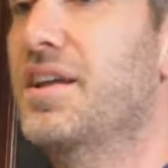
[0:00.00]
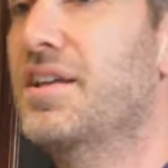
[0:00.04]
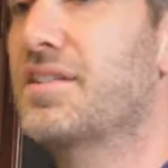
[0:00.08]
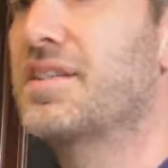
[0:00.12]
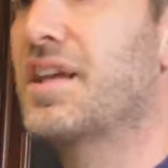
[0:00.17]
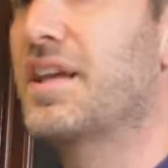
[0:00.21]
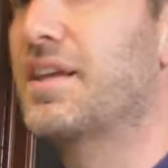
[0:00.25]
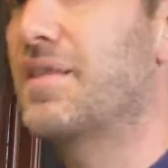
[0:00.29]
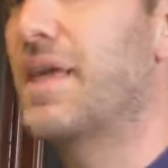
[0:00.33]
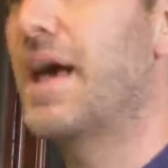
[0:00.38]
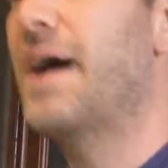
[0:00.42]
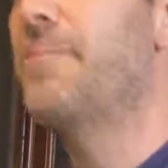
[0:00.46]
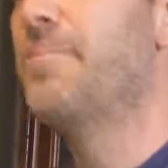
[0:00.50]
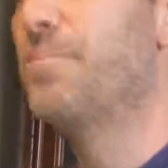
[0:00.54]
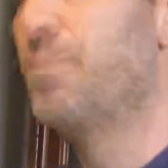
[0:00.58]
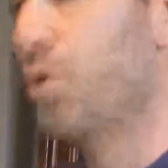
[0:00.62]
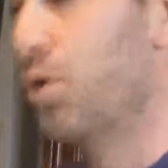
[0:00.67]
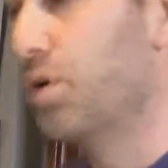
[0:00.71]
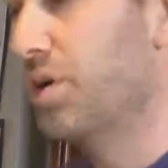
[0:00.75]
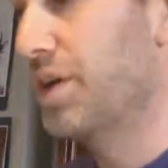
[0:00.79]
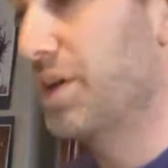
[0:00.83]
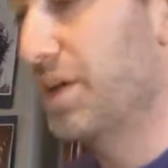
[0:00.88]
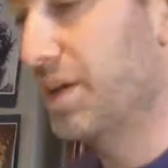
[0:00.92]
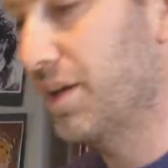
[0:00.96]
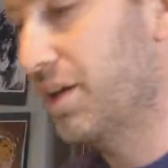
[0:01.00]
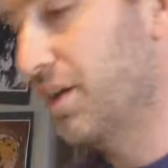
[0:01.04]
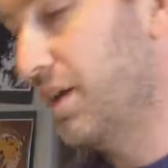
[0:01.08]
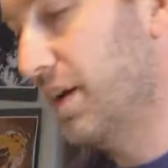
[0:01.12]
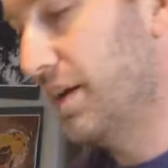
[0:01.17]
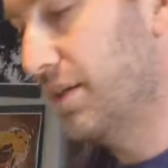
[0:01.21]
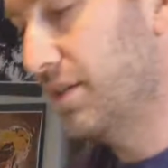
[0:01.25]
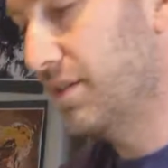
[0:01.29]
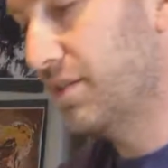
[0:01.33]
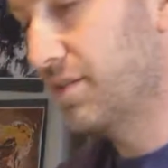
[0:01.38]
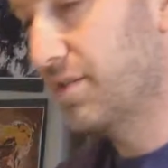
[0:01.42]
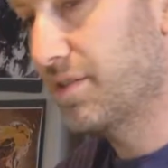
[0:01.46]
It's like that morning,
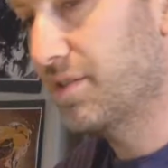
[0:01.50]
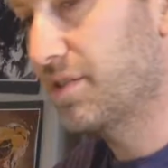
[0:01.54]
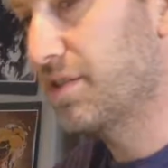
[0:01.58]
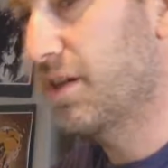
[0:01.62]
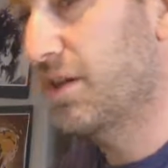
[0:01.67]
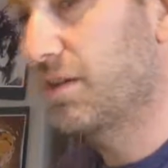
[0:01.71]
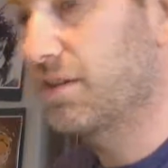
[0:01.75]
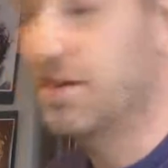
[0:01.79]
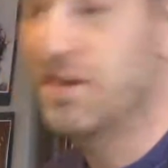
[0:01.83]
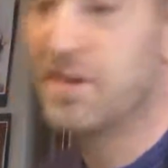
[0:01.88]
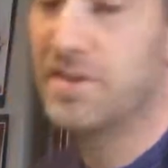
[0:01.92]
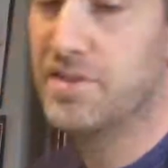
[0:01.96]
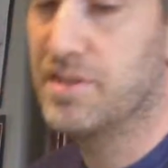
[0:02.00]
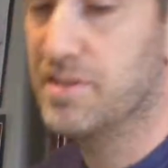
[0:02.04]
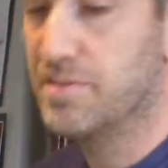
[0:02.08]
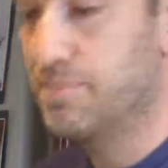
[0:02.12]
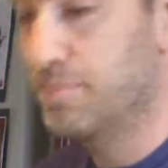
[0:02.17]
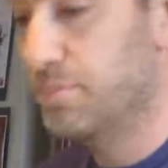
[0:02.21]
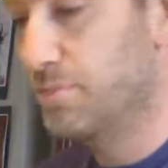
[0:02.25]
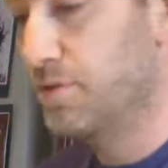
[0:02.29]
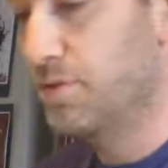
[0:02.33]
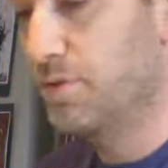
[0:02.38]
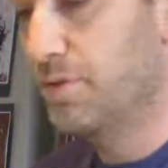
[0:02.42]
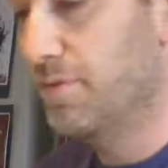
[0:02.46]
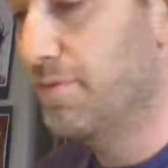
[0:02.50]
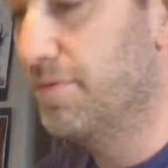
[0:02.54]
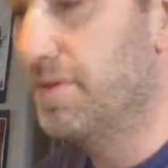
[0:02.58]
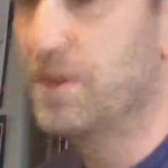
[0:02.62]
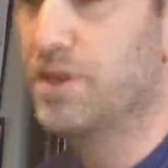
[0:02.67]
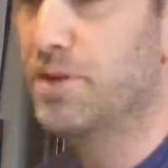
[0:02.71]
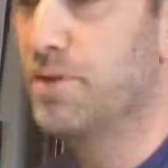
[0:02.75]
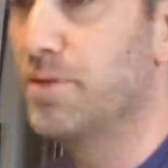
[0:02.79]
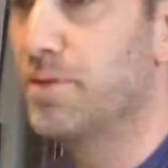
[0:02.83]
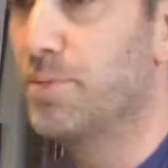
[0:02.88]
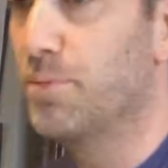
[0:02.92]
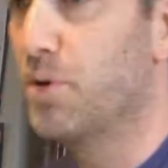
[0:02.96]
I just decided, I'll just do the
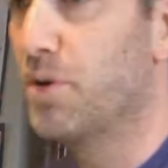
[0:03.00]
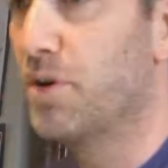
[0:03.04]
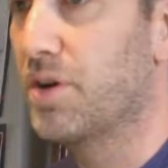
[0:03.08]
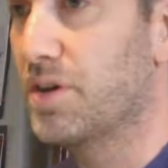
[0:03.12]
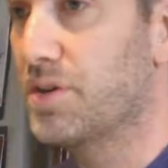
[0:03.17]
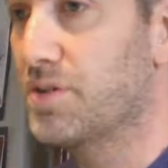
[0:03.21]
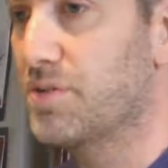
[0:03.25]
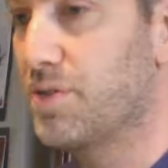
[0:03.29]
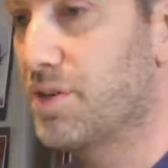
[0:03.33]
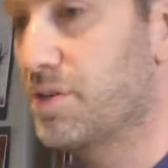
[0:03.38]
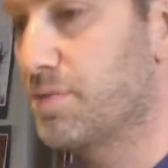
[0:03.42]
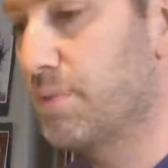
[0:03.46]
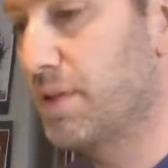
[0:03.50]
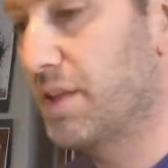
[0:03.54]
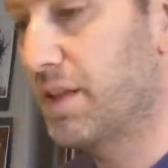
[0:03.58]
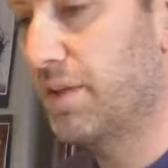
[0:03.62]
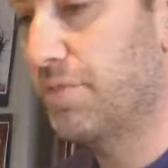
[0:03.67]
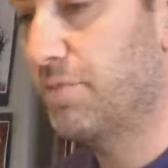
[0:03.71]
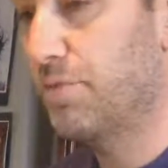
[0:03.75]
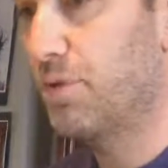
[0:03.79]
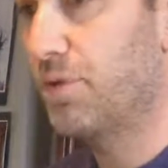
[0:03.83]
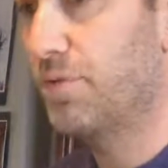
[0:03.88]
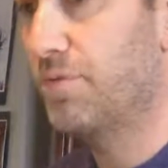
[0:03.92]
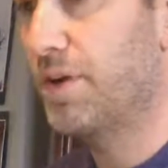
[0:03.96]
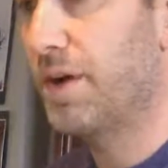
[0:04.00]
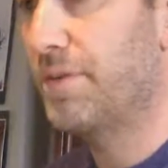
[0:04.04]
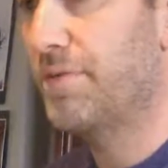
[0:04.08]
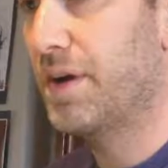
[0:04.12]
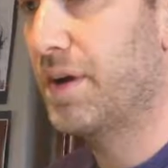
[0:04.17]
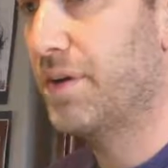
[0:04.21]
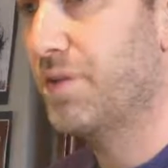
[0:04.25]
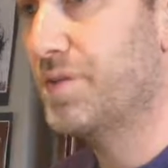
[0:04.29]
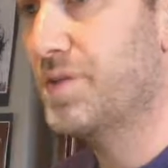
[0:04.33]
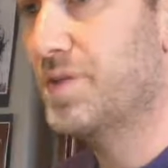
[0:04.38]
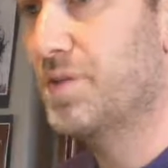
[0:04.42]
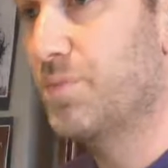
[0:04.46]
video in the morning. So I spent like 4 or 5
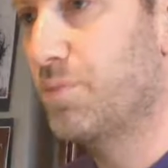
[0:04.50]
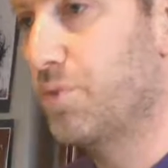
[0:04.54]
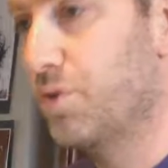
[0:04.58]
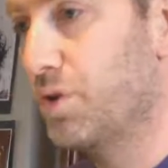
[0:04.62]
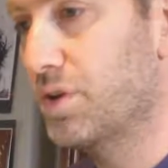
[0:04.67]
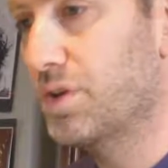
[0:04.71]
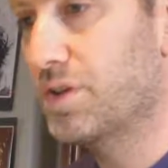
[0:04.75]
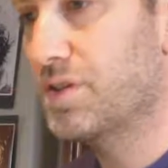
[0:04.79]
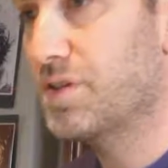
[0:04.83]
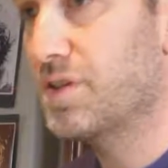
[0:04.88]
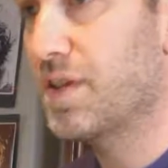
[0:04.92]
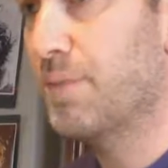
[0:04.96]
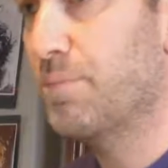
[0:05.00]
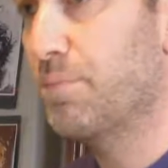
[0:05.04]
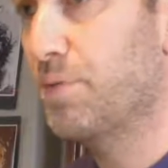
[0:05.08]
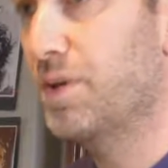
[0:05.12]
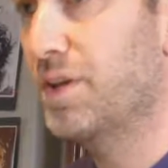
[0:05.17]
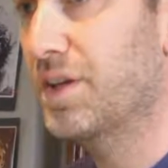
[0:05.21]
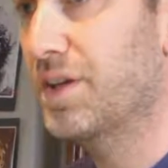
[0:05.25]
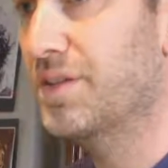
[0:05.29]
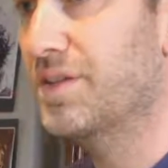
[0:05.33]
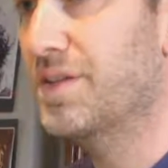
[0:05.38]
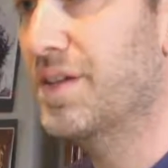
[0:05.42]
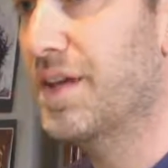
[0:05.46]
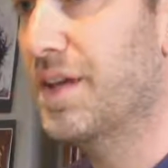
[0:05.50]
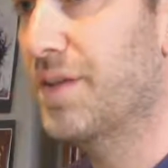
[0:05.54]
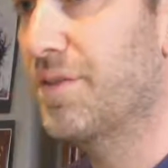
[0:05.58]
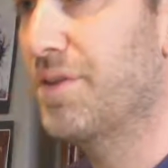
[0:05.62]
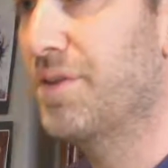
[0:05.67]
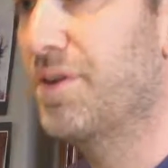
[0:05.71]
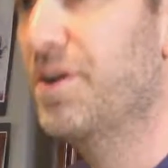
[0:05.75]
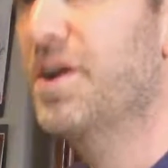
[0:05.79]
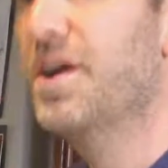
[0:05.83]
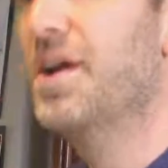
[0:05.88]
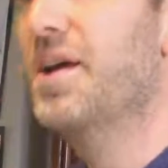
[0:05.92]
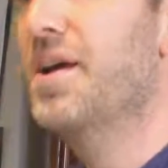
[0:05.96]
hours in the morning just like putting it
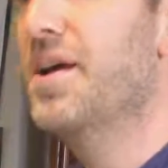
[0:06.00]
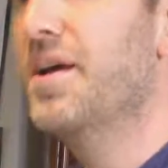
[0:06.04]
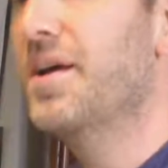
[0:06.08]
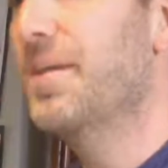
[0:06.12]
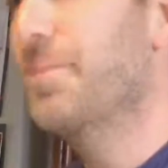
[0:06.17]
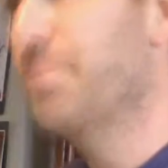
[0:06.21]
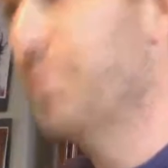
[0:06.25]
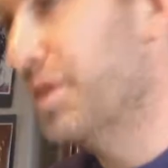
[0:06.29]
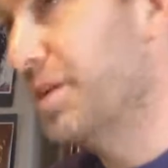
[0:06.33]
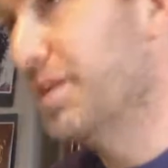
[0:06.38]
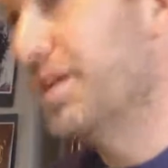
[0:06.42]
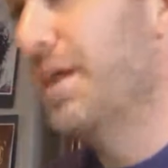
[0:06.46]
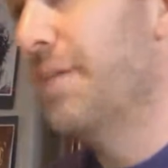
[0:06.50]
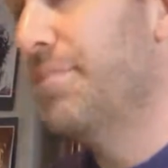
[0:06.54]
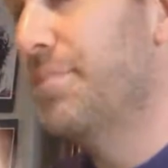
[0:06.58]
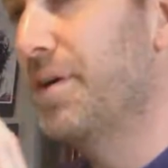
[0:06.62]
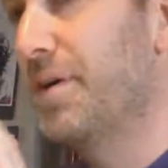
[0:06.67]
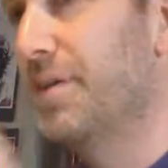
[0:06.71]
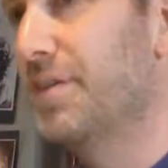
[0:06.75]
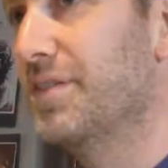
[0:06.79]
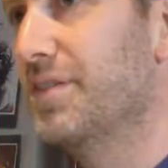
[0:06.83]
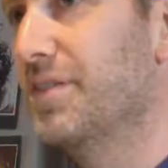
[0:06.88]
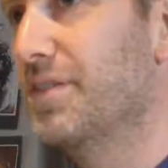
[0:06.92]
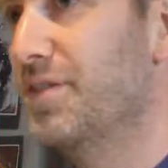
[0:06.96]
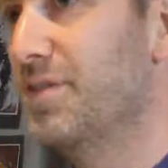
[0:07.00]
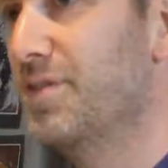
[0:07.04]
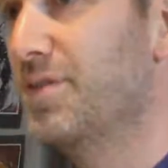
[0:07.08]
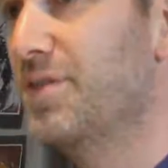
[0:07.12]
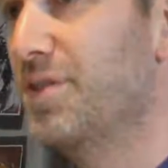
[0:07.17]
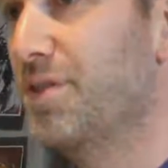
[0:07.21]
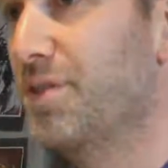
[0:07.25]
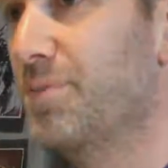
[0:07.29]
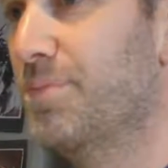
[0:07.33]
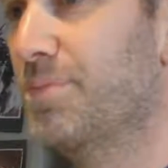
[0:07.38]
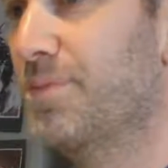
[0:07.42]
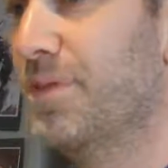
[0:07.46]
together. I put it up on
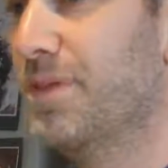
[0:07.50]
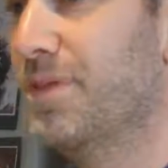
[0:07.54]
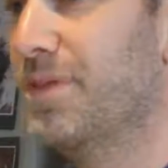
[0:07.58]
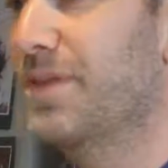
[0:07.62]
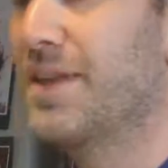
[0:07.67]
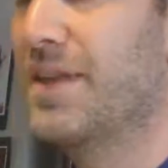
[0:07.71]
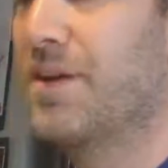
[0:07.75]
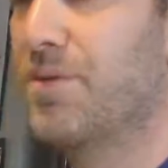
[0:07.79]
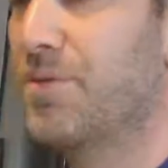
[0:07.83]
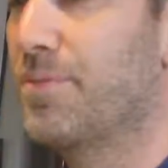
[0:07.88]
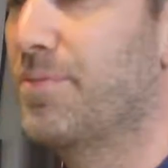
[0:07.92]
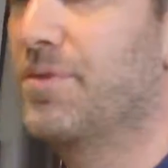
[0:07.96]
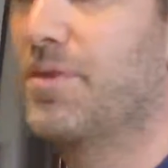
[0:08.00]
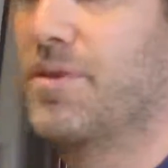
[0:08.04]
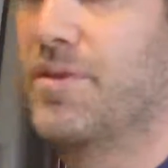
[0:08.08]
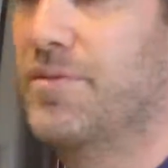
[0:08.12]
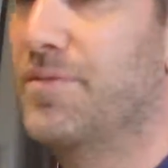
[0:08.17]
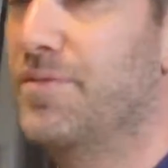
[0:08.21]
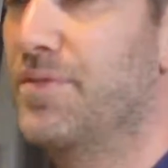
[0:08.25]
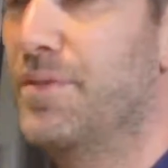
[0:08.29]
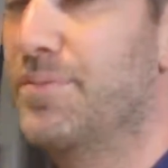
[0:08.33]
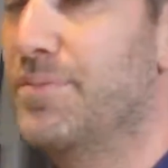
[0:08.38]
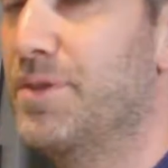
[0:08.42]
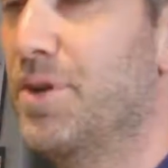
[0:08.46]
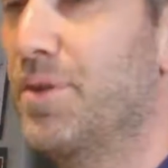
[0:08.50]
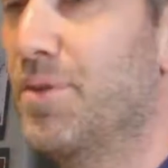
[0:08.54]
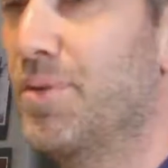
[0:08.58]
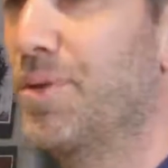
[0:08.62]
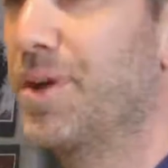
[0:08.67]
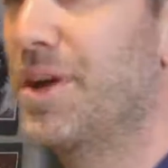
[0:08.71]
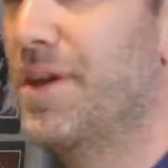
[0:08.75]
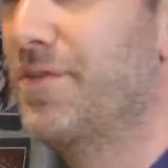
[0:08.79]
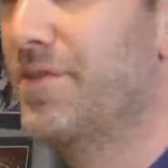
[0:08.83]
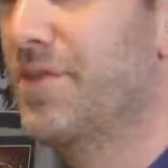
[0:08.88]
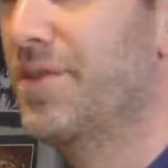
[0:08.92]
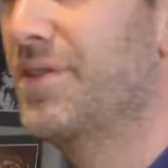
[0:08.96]
YouTube and on Vimeo or
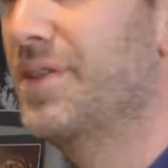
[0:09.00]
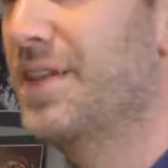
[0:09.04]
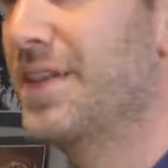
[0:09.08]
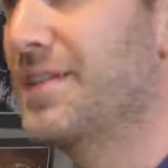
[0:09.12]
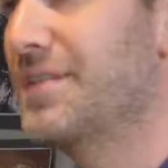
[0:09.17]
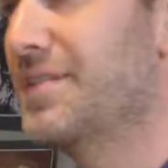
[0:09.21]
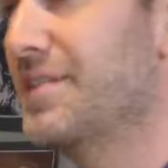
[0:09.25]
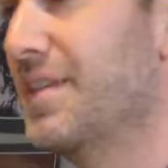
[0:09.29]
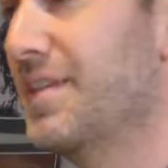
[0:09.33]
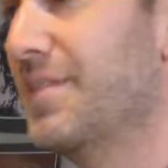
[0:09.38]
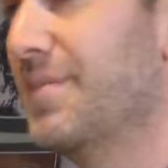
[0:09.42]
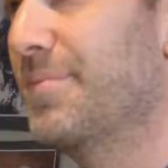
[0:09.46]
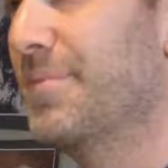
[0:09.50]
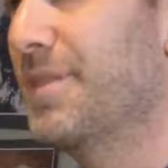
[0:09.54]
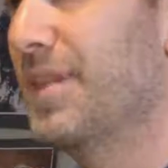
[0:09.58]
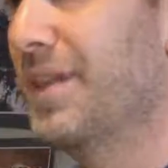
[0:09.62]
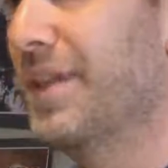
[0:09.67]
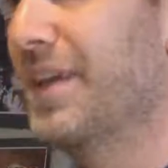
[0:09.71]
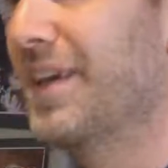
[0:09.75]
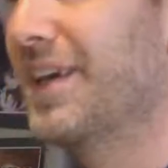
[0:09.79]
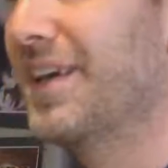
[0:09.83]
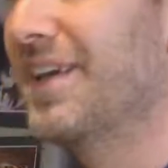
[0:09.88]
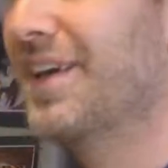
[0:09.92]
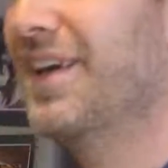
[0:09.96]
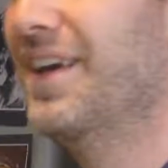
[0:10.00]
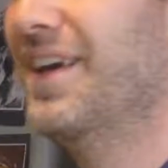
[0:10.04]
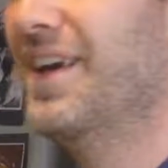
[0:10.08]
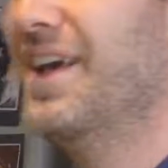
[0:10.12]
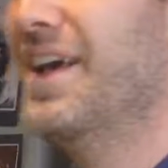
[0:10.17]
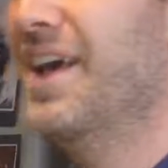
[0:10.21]
whatever, and then sent them the link.